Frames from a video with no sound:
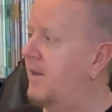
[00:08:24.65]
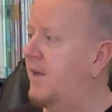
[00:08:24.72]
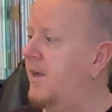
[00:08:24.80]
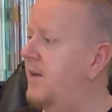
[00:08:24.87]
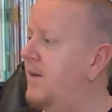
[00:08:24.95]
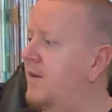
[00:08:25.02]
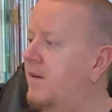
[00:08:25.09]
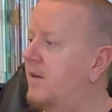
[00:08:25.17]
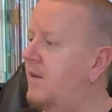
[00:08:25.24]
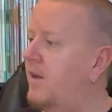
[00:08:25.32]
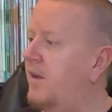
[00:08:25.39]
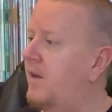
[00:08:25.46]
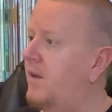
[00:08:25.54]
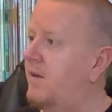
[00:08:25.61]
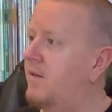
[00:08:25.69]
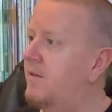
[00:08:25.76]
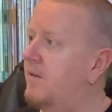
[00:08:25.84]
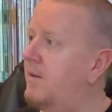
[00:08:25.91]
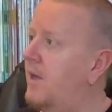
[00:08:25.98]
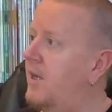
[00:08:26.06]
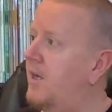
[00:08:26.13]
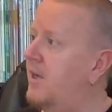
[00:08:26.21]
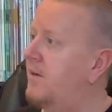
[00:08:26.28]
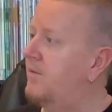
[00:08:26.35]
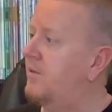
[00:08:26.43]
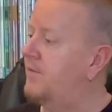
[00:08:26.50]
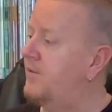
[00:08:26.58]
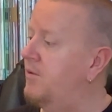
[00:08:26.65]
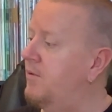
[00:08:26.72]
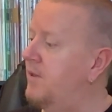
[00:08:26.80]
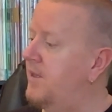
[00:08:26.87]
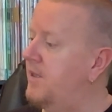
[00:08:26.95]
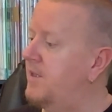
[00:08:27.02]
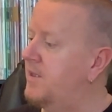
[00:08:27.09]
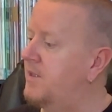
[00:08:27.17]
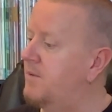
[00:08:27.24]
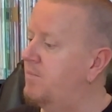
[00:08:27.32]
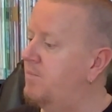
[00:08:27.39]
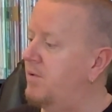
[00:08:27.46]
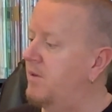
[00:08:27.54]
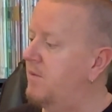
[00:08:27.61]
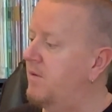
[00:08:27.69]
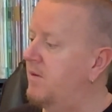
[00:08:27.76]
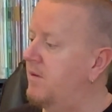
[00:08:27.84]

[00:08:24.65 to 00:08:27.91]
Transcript: And I have a few of these, but